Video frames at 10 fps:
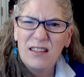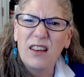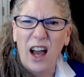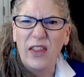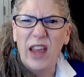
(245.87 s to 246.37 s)
You
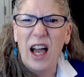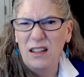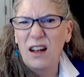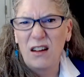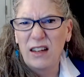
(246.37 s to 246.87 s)
got that
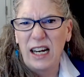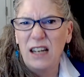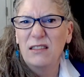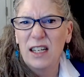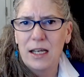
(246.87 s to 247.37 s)
already,
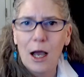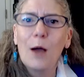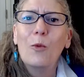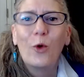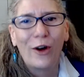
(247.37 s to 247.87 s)
right?
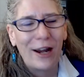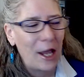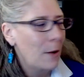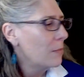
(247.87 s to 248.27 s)
I'm wordy.